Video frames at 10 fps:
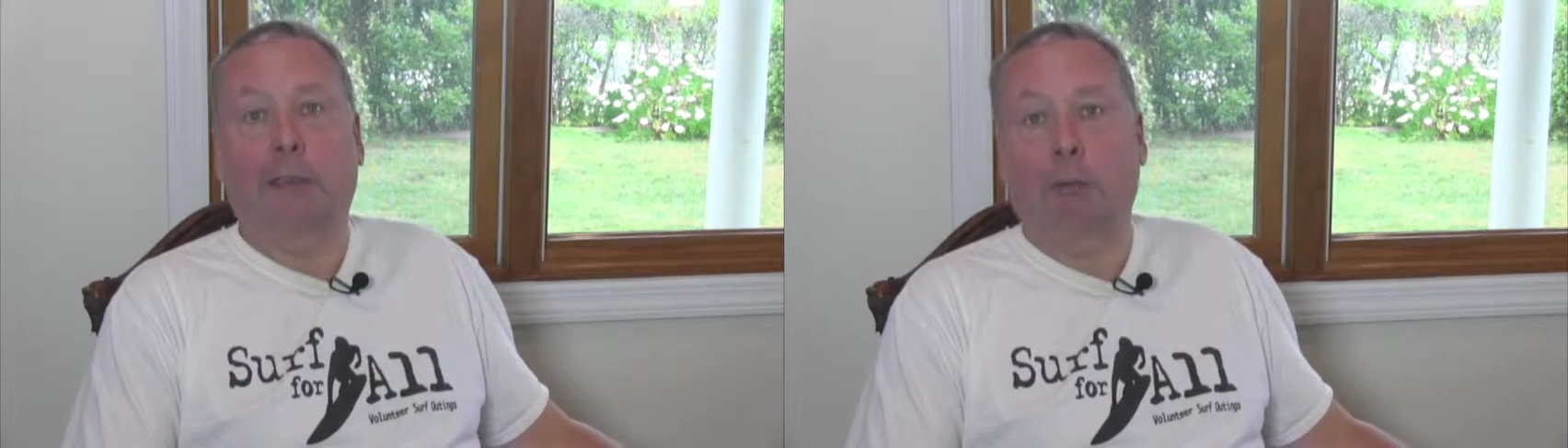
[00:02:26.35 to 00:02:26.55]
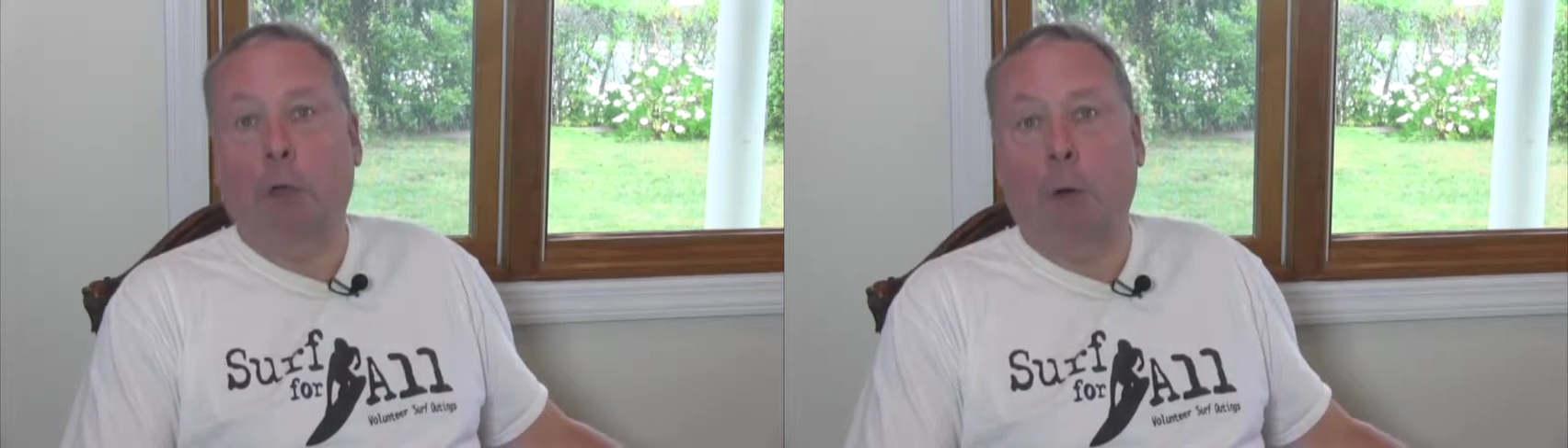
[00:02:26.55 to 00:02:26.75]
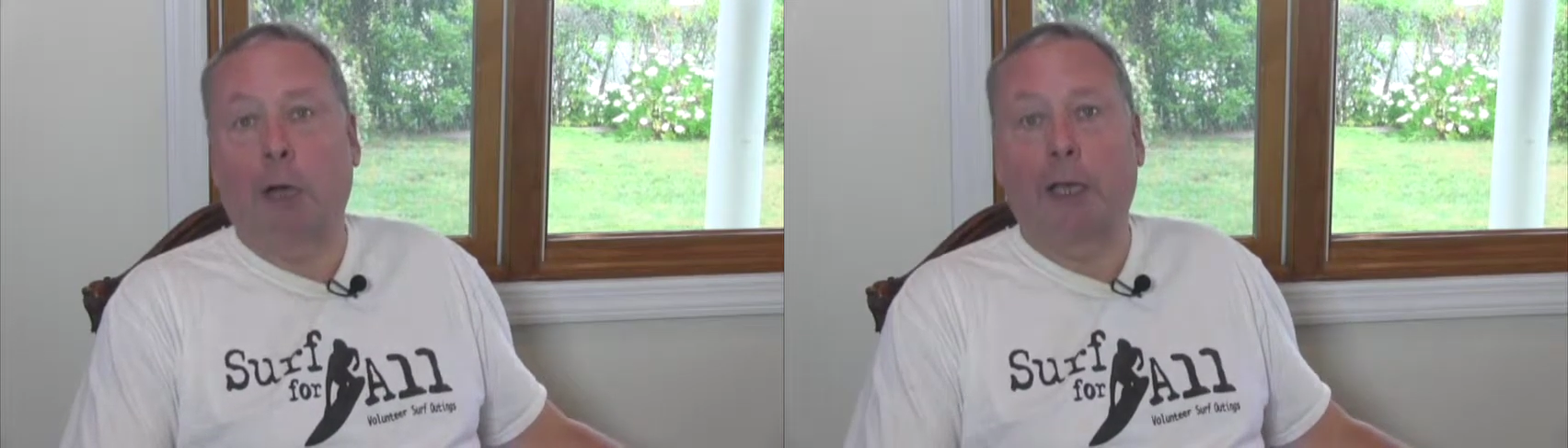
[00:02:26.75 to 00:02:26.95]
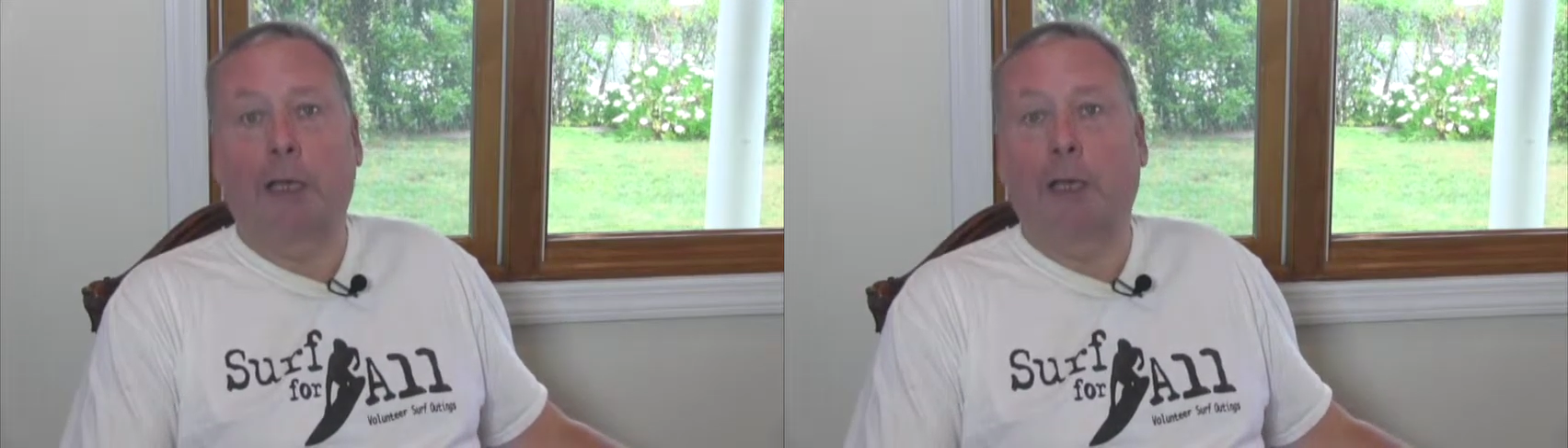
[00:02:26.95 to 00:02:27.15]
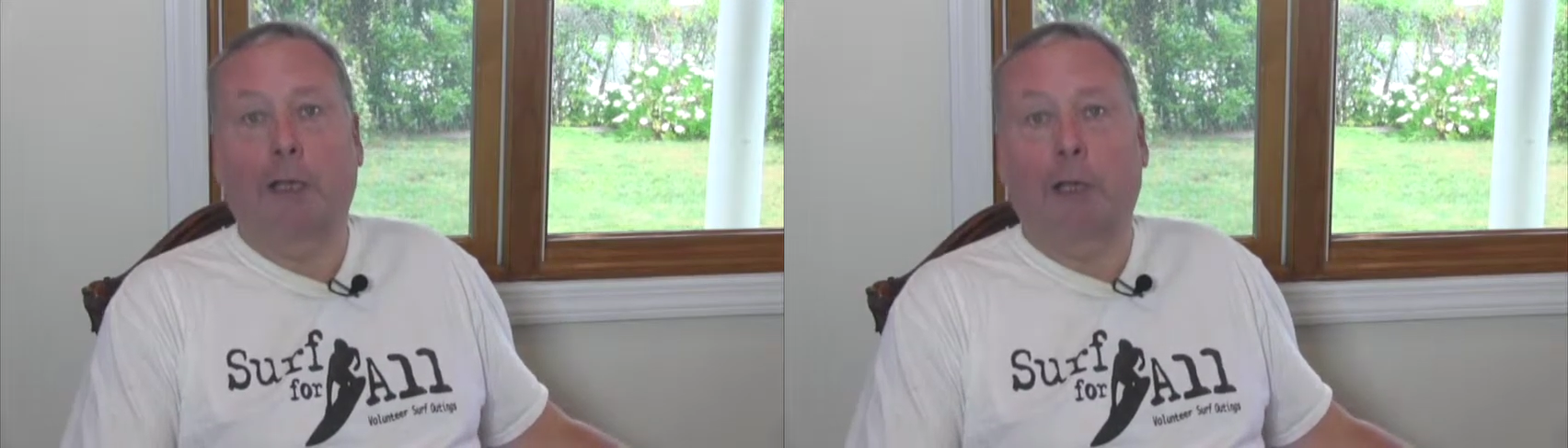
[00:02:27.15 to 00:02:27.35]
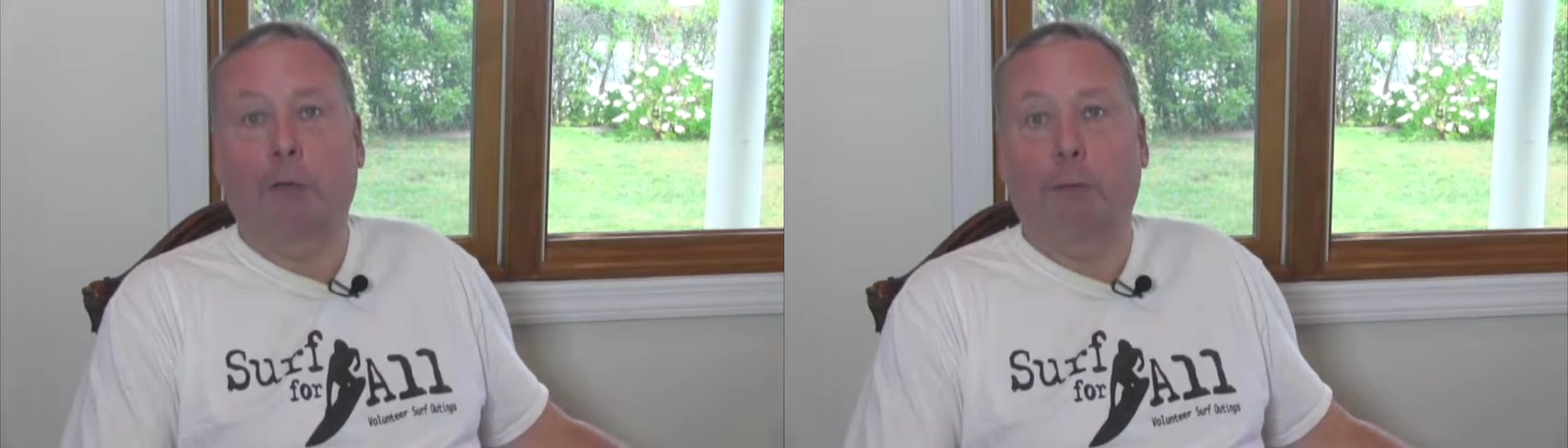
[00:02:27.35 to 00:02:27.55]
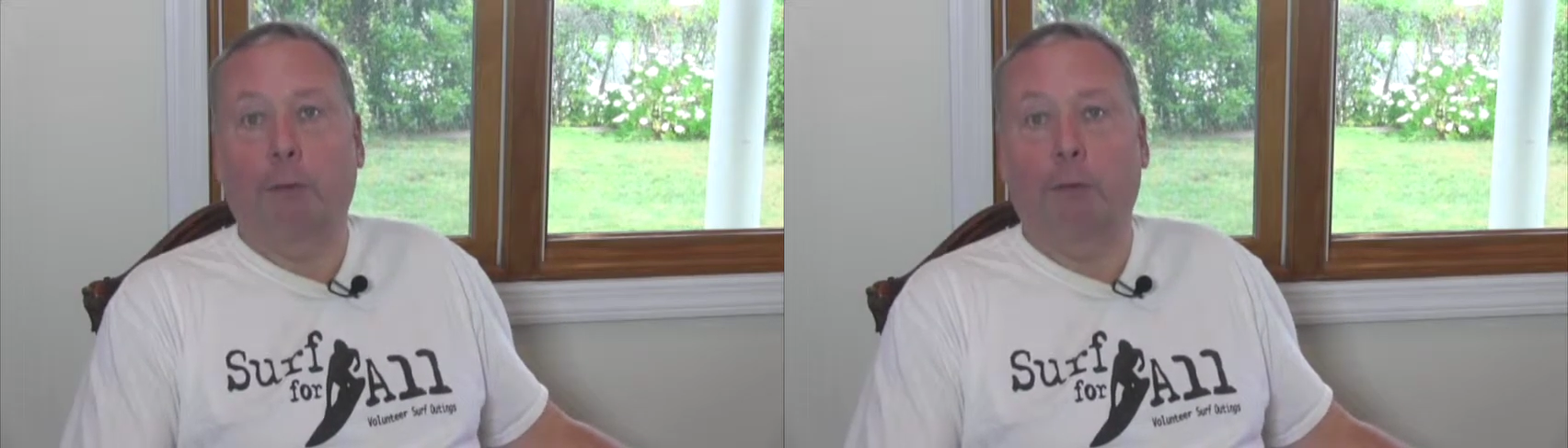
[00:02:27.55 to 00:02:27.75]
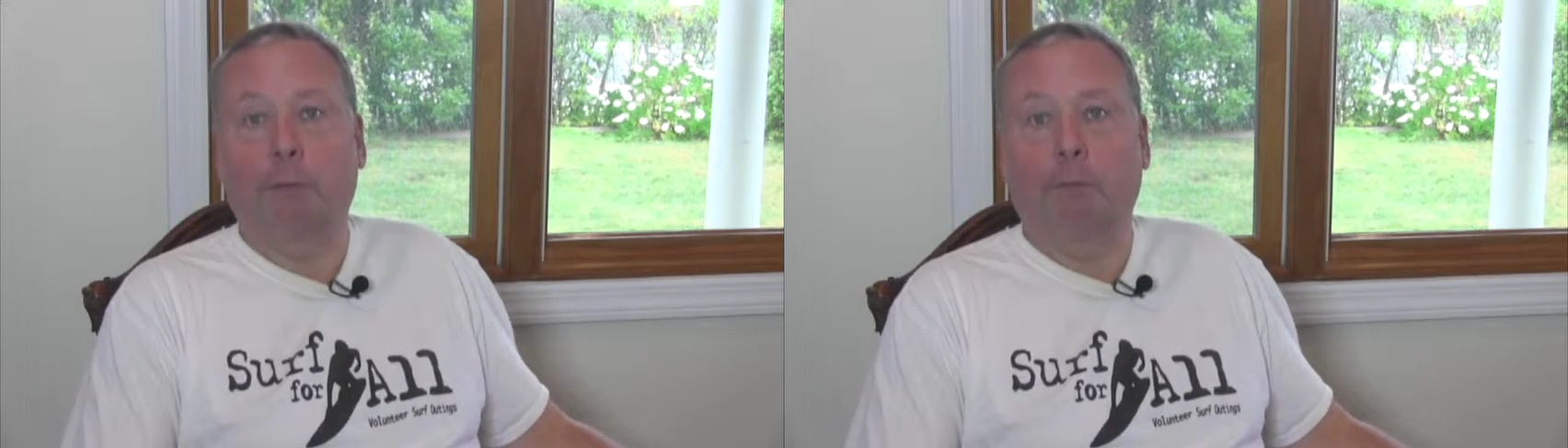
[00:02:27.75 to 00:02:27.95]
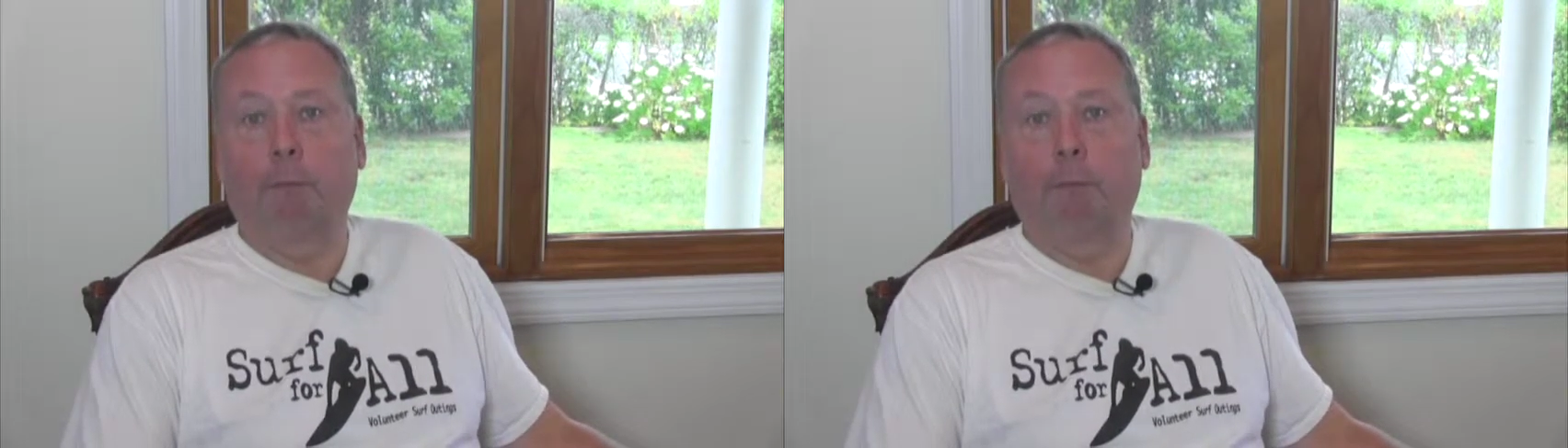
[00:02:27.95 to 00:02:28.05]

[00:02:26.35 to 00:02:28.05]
in Hawaii, not in California.